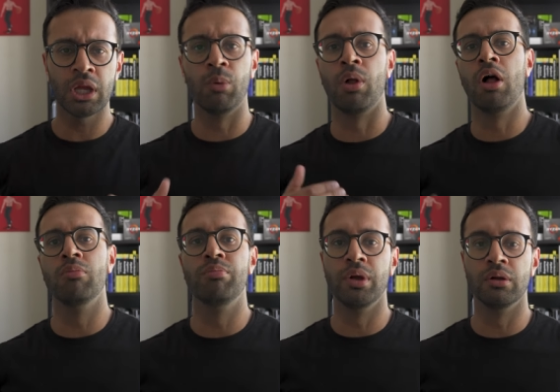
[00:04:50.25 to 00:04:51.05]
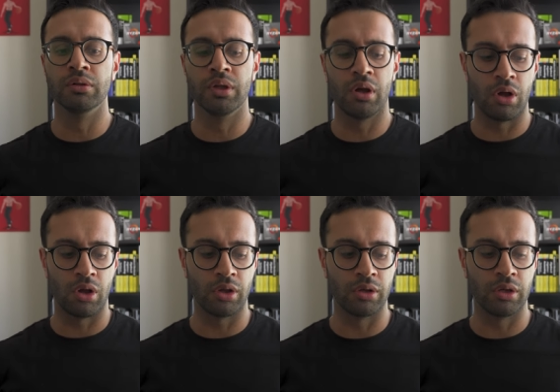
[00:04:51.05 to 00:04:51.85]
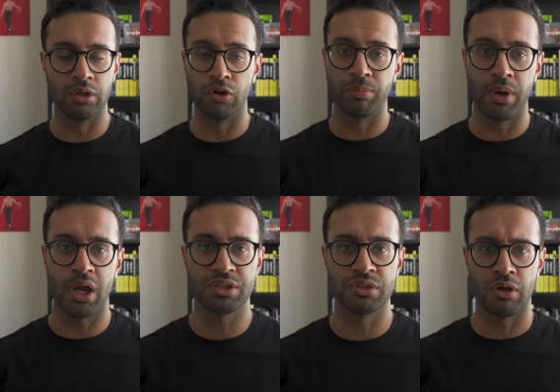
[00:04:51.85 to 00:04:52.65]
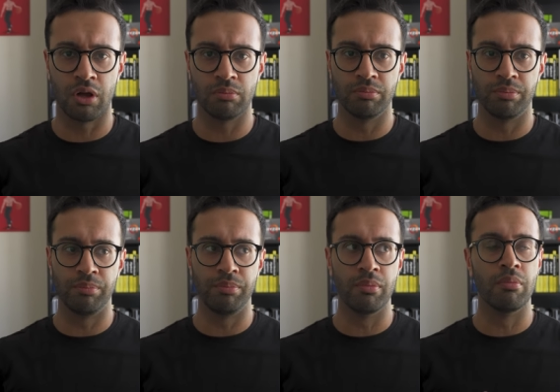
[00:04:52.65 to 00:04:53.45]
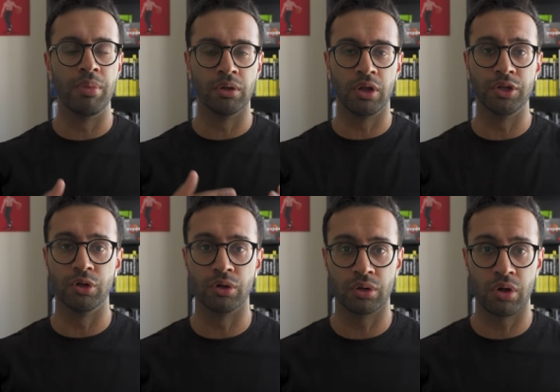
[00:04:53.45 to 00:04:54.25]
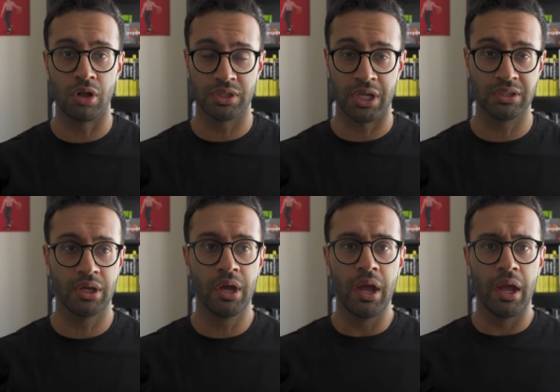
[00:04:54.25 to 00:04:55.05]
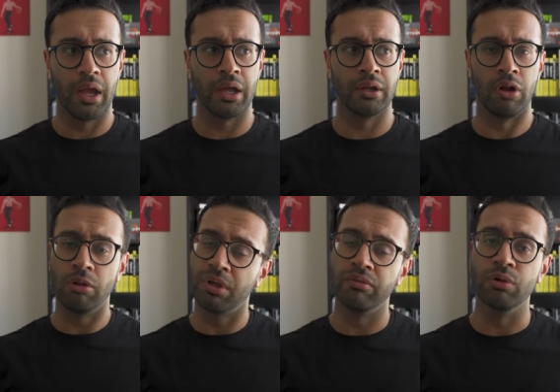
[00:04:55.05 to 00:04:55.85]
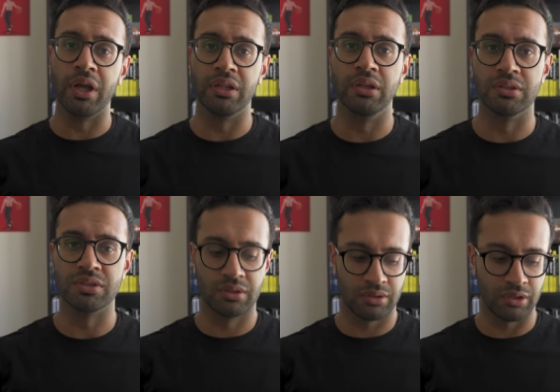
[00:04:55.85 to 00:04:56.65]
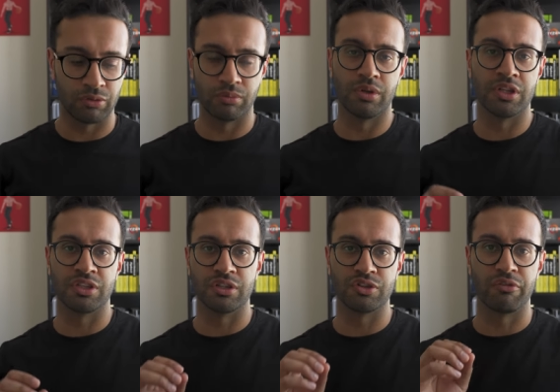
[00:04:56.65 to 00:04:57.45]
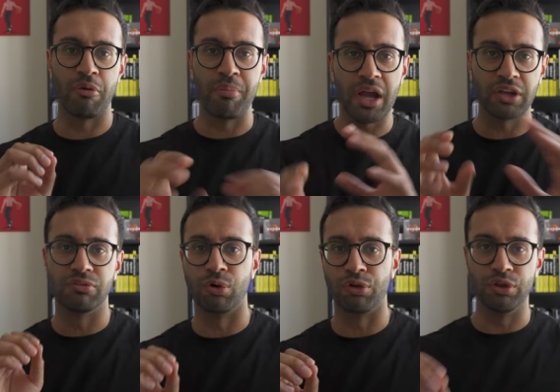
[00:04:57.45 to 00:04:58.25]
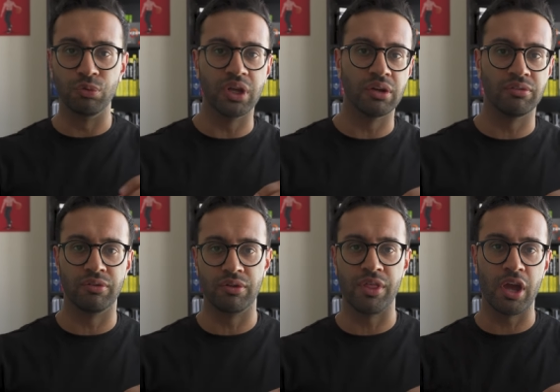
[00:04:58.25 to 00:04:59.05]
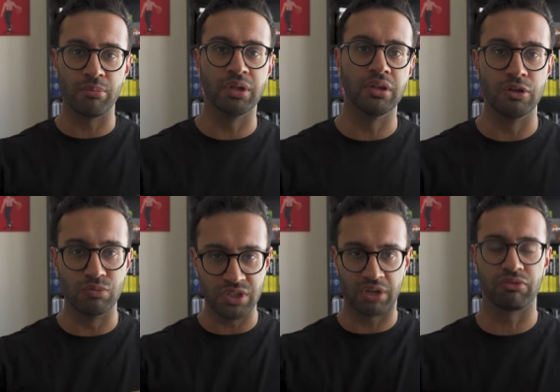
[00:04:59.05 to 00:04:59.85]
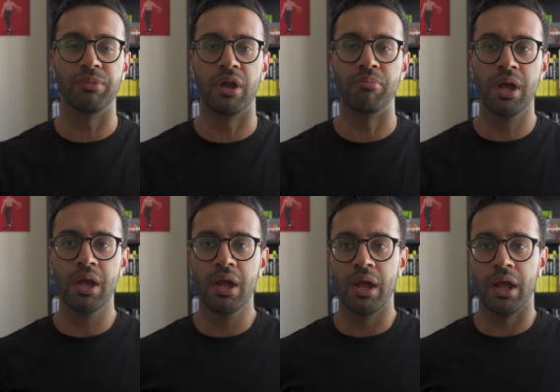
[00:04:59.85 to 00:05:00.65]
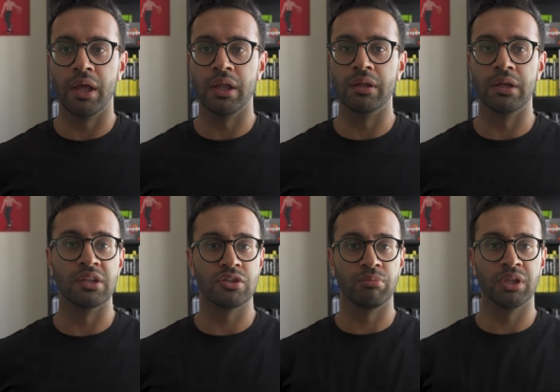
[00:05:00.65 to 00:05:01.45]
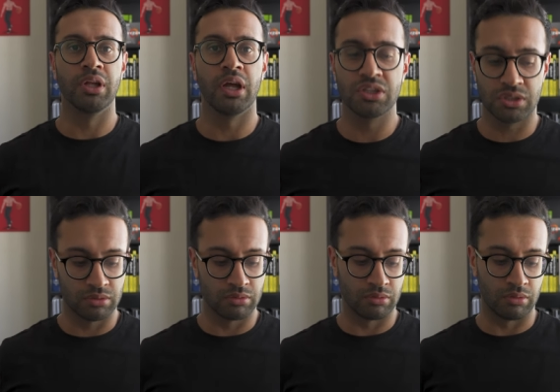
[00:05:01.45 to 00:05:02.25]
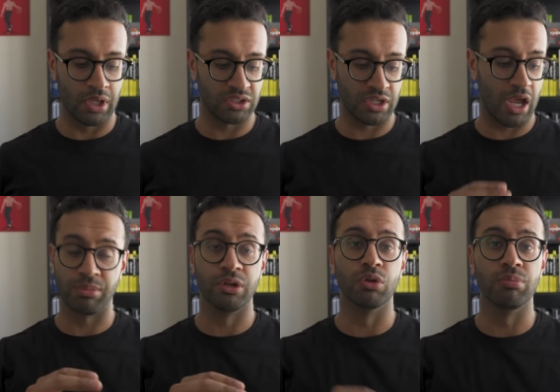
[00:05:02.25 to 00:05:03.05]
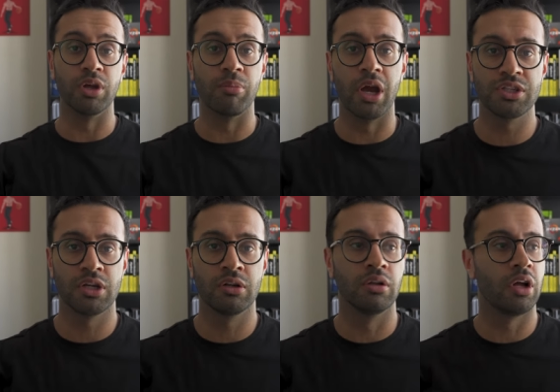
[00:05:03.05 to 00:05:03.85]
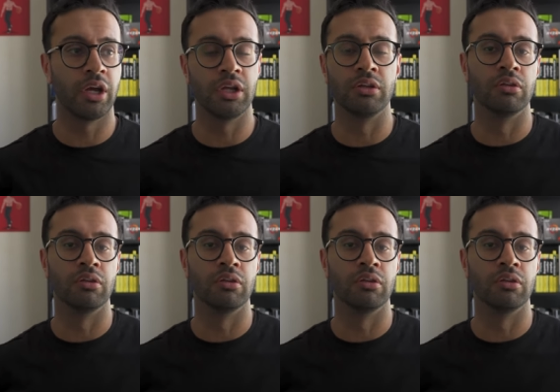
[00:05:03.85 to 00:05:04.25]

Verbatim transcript: it will help build on your passions, it'll help build on your content, and it'll help give you ideas. You know, it's a sort of a back and forth. You give them and you take from them. And it's something that's that's happening with me on my channel. I